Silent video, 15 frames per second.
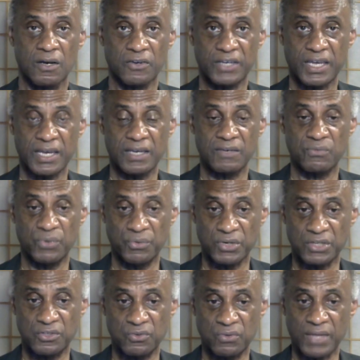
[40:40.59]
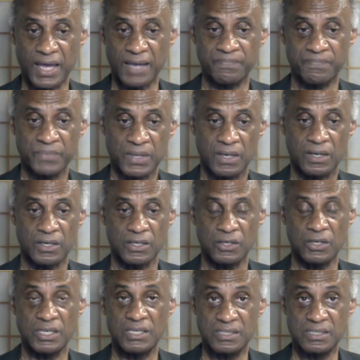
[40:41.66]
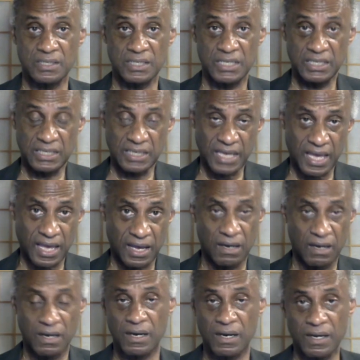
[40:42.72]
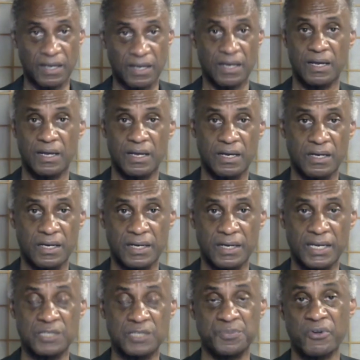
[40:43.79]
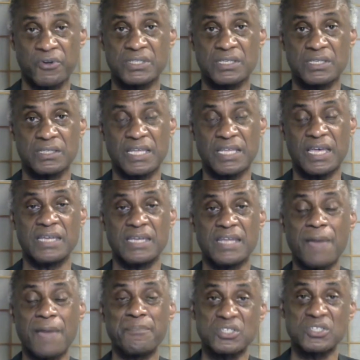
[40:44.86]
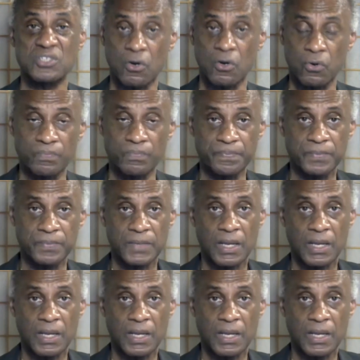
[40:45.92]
Okay, we want to do that. Yeah, he experienced an episode